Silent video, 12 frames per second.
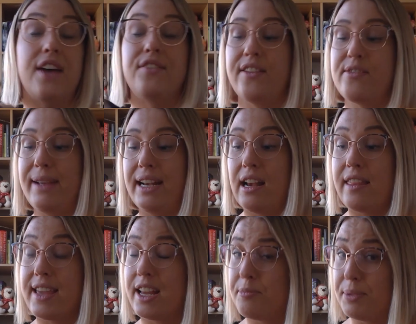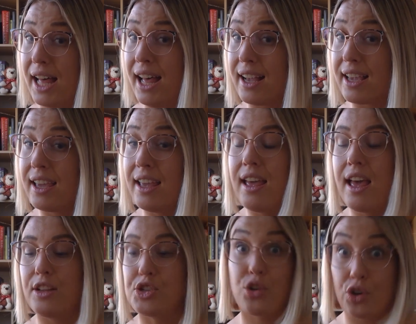I've never made anything out of black,
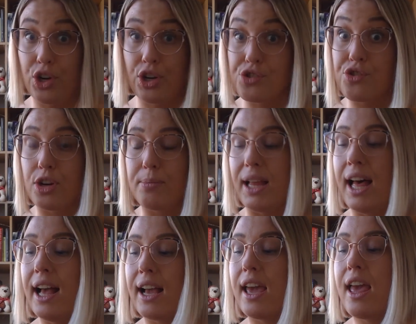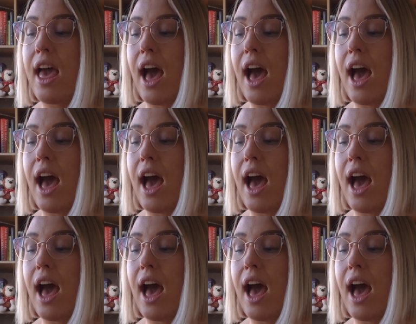true black.